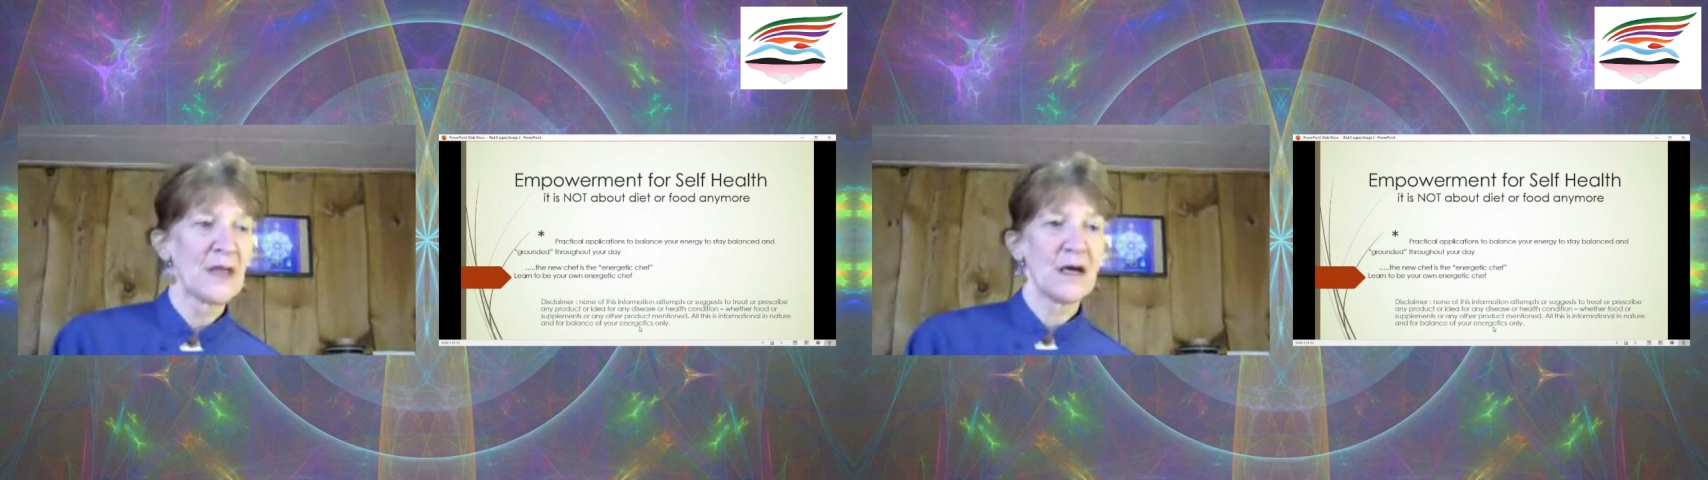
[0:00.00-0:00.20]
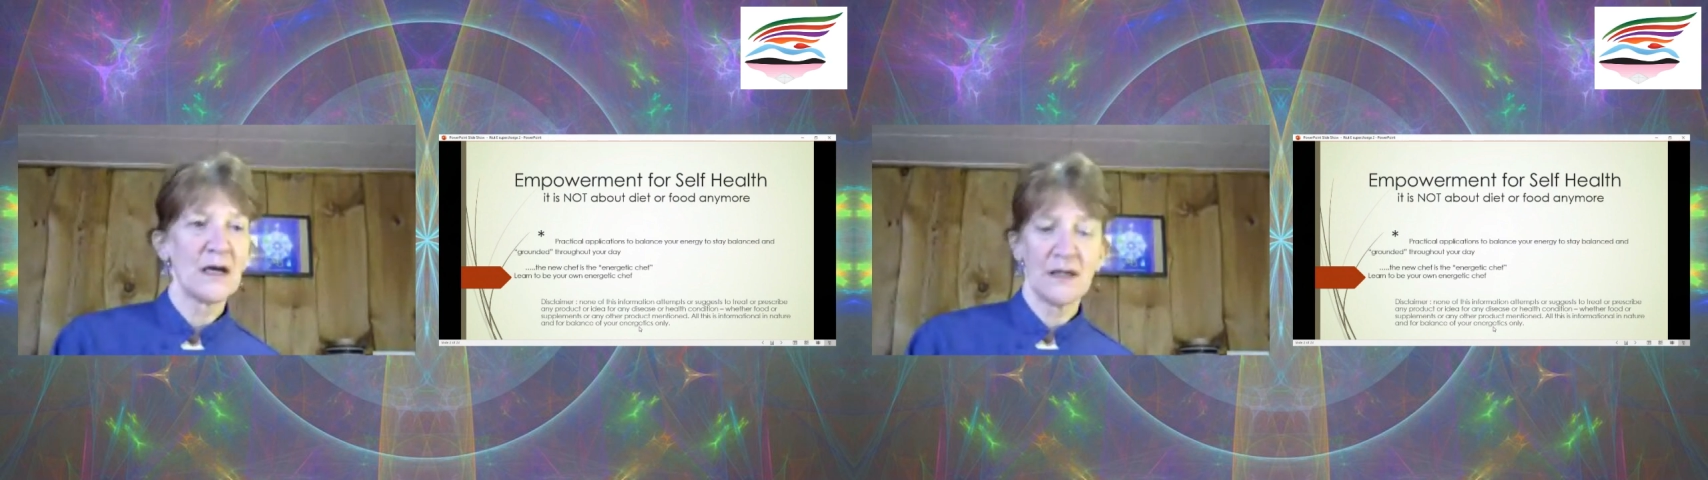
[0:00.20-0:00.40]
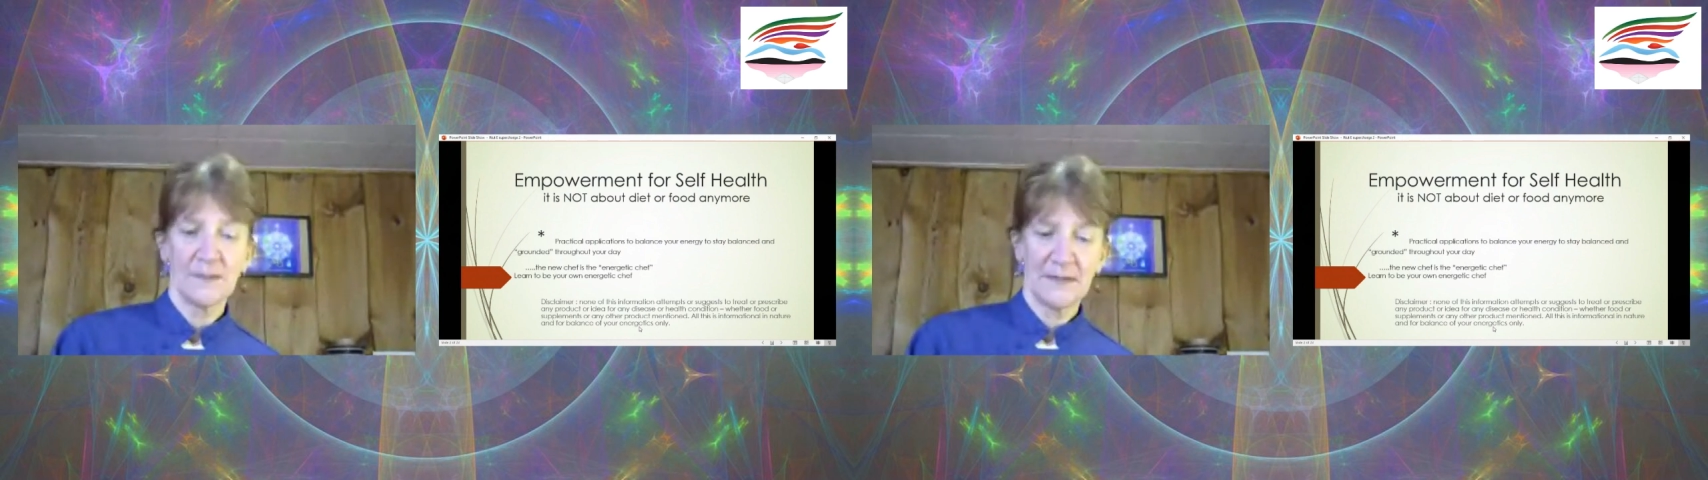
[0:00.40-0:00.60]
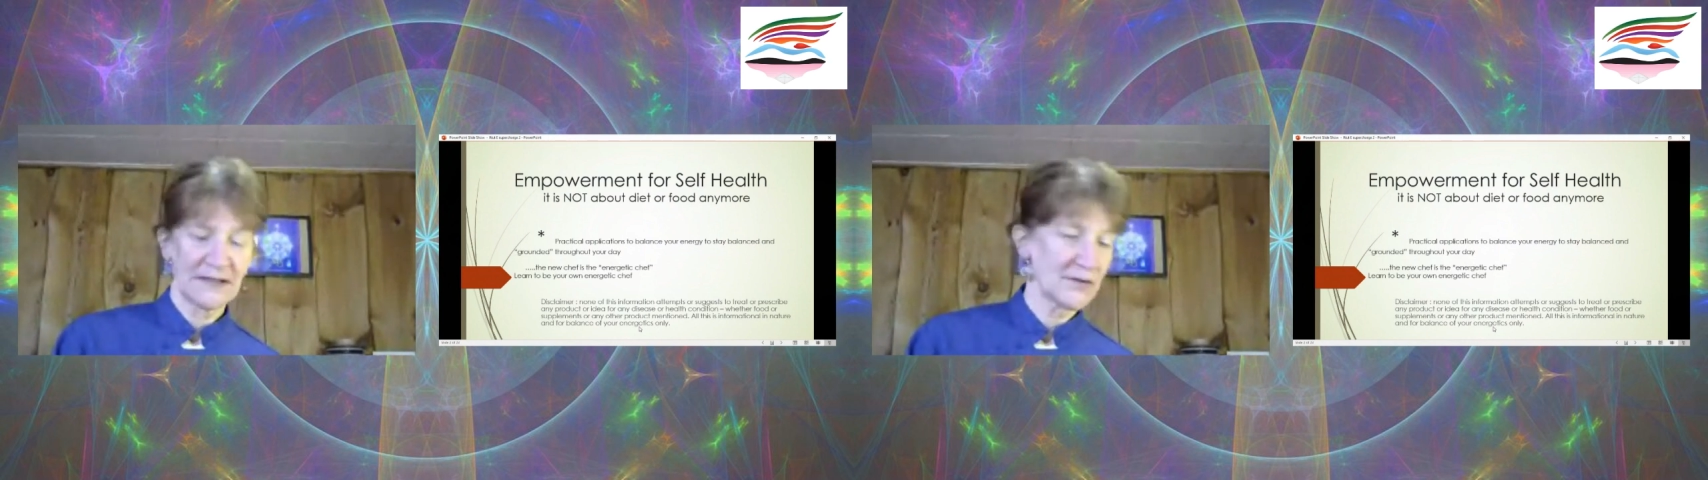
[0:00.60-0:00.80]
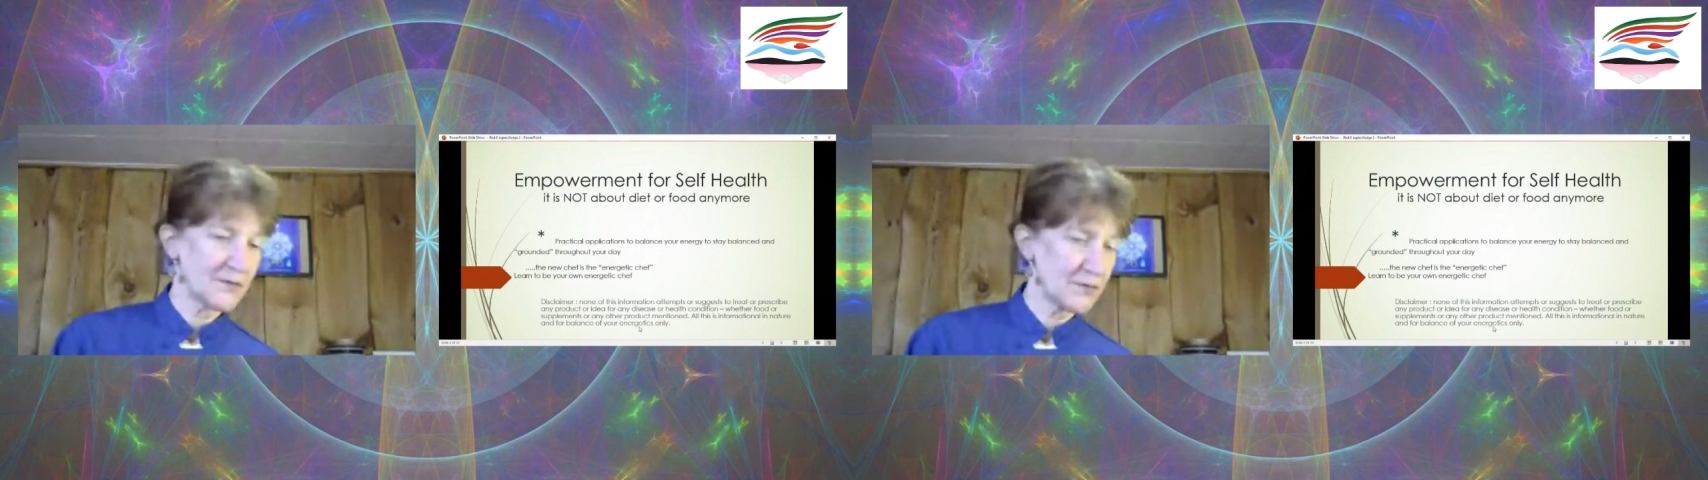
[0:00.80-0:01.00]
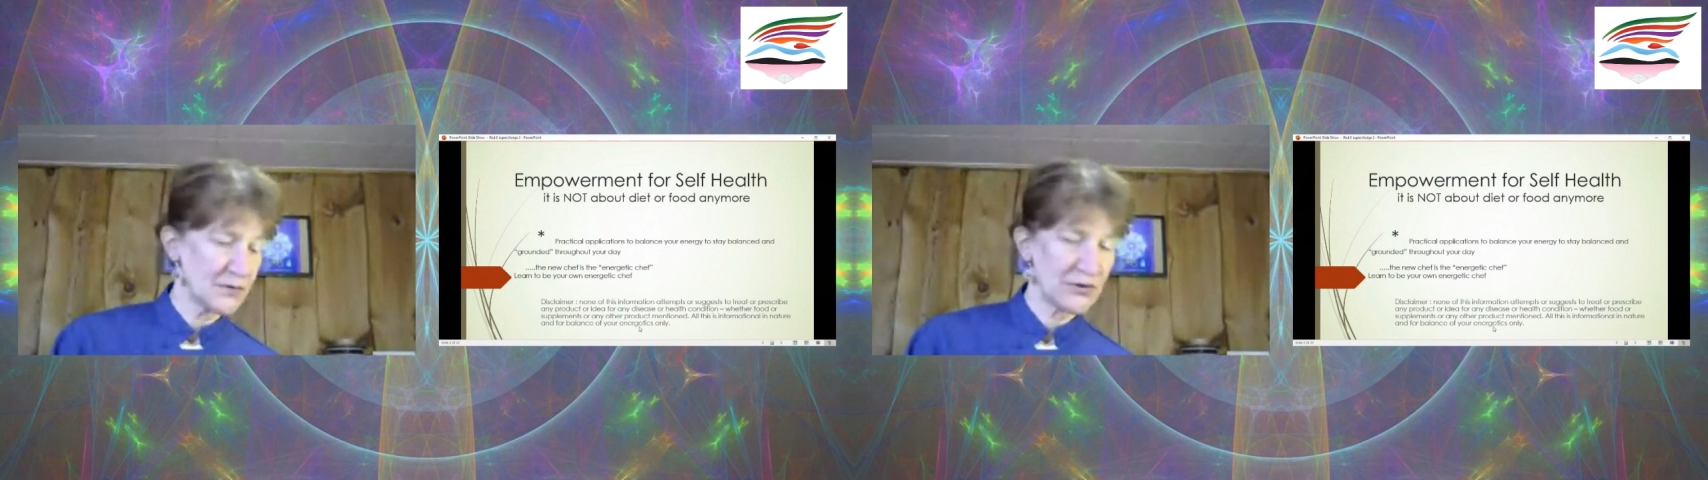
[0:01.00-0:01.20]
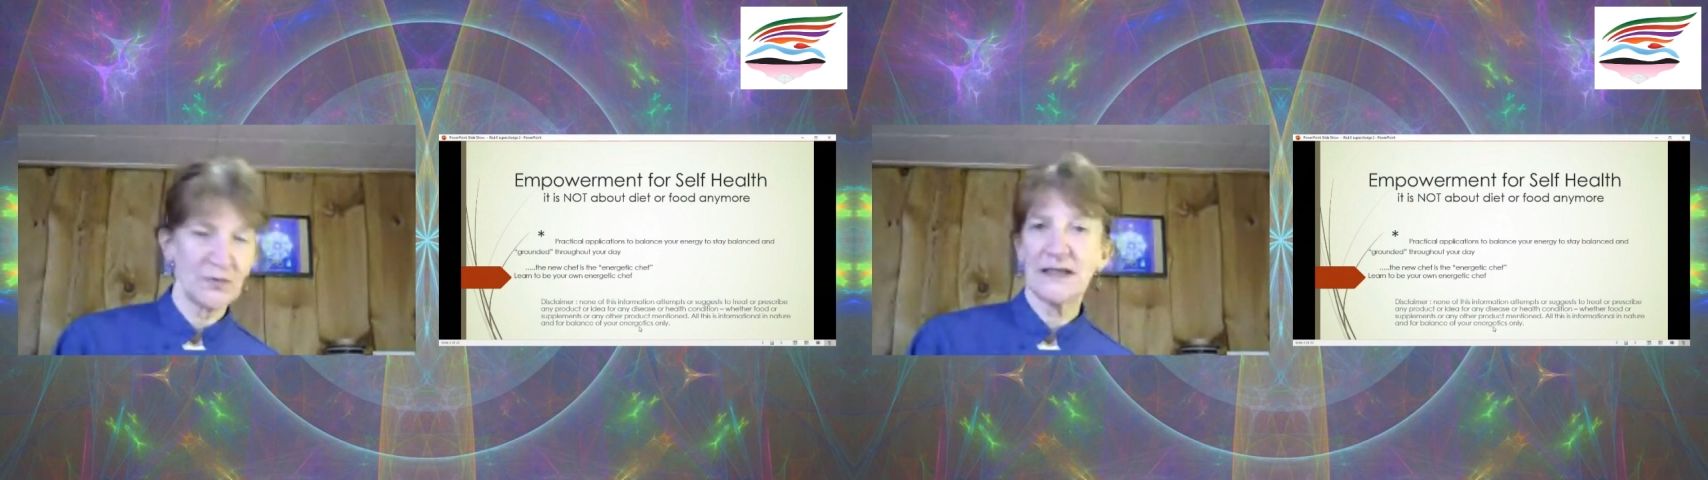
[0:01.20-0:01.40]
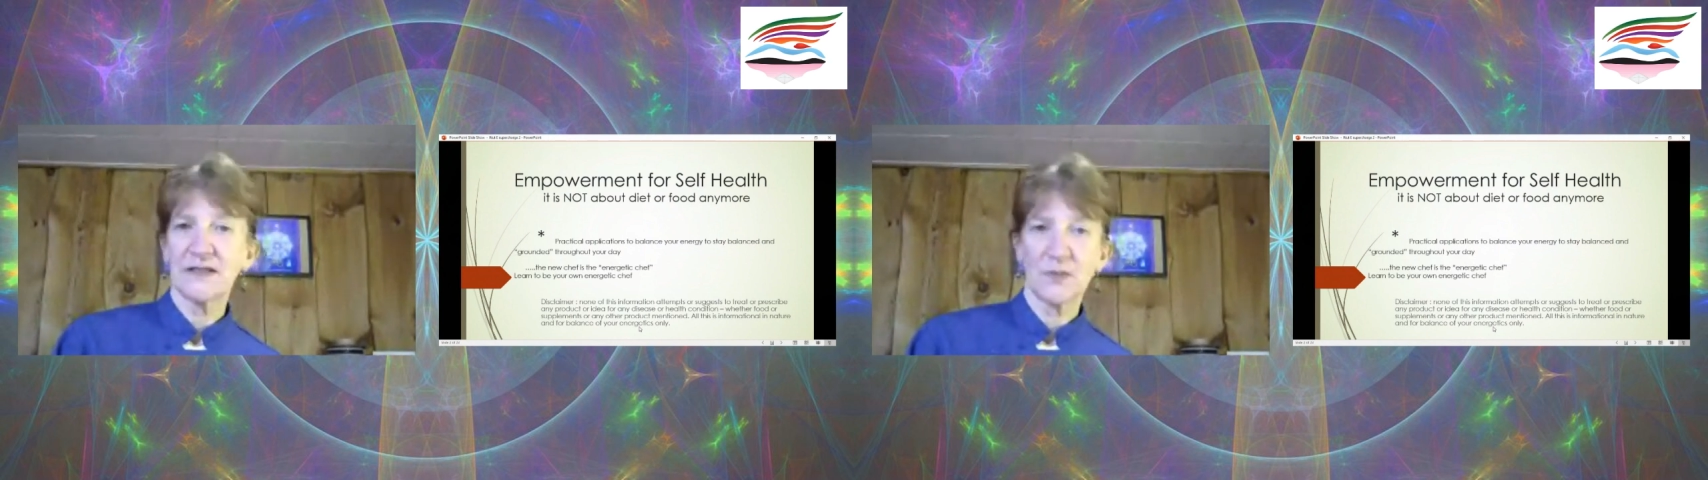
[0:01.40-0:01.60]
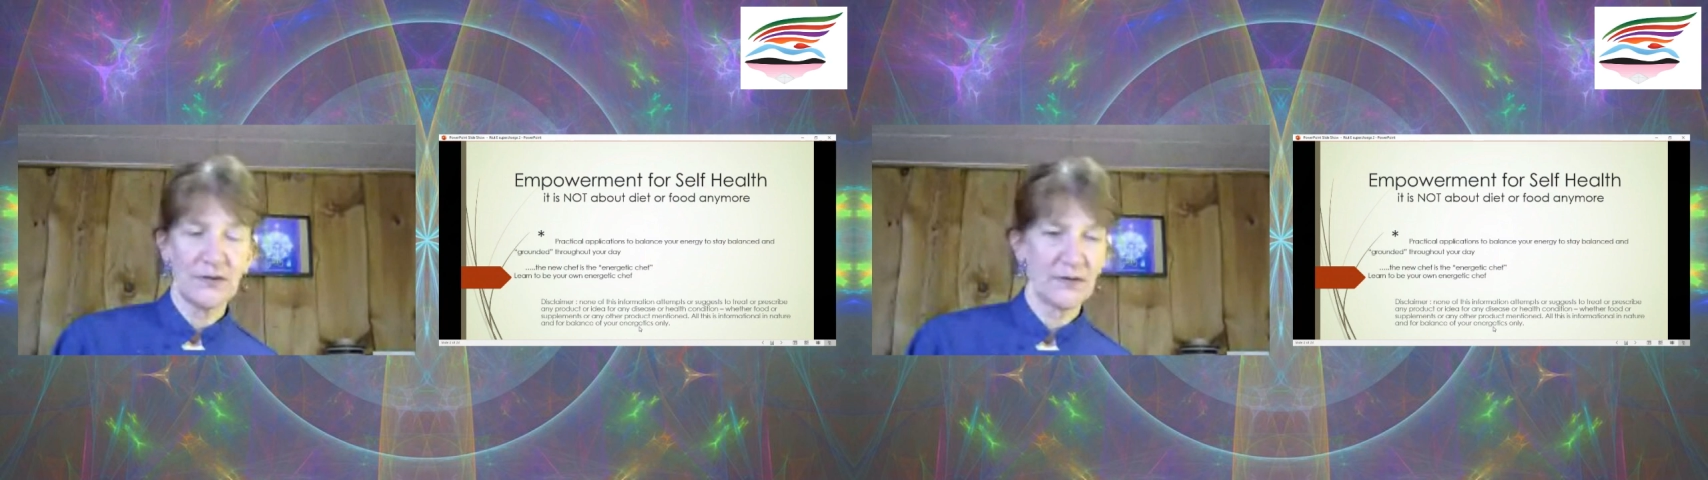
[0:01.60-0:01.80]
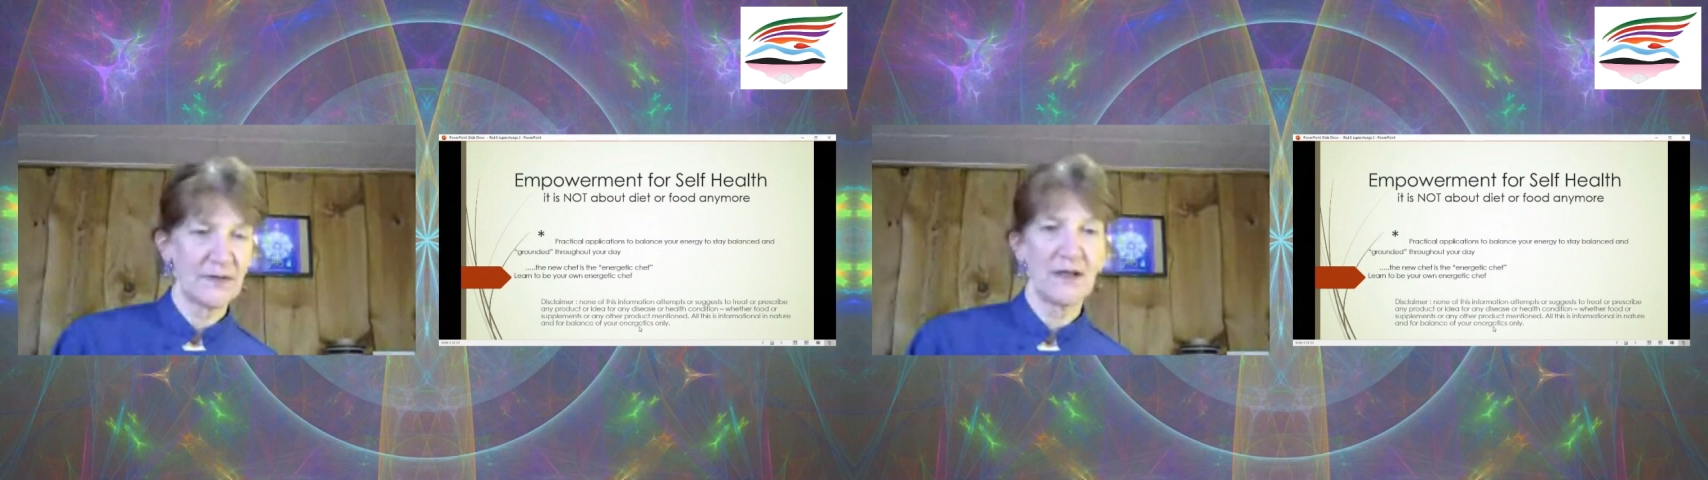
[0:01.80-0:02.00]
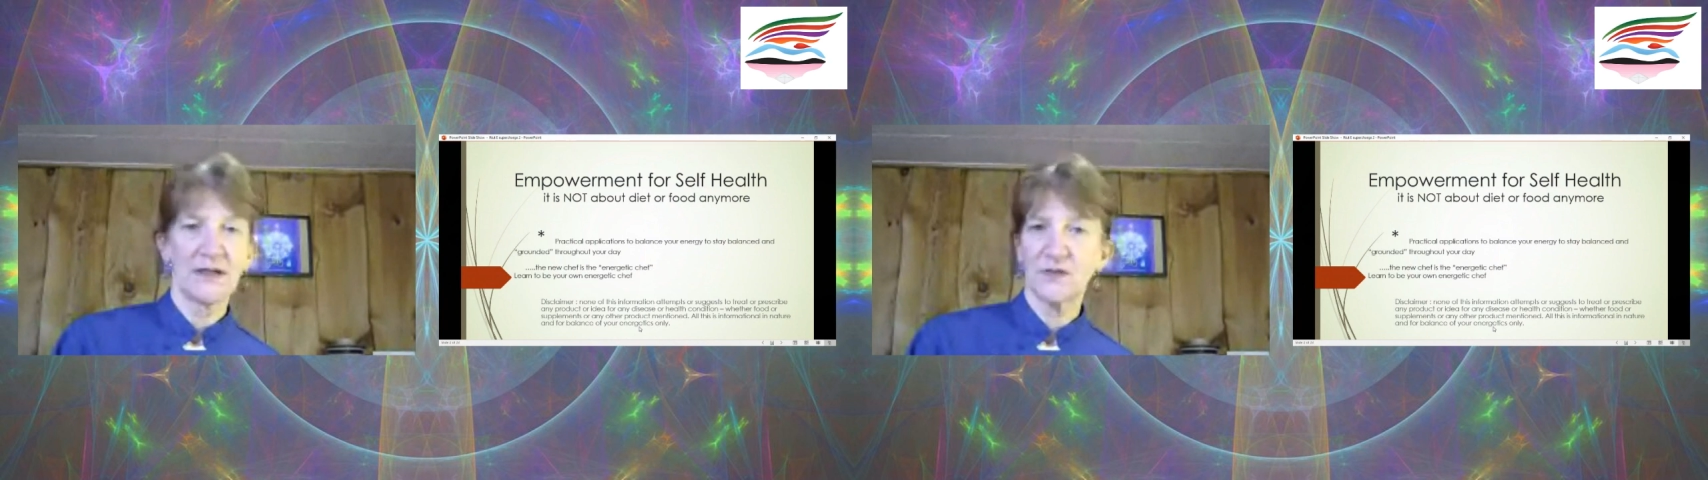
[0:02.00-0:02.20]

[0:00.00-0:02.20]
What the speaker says: It's the food you eat. It's what you think.